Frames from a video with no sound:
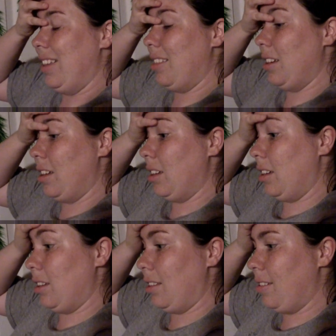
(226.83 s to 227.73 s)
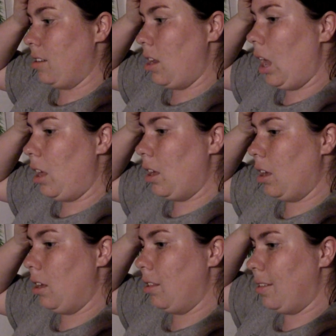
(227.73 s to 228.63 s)
and then
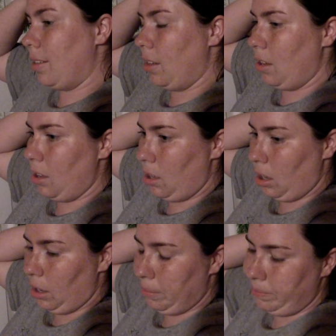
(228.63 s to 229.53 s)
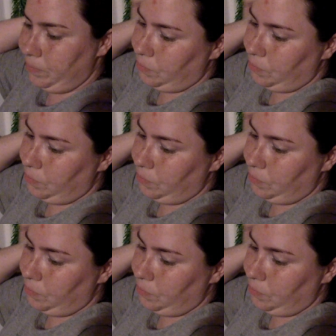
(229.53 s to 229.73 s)
tonight, um,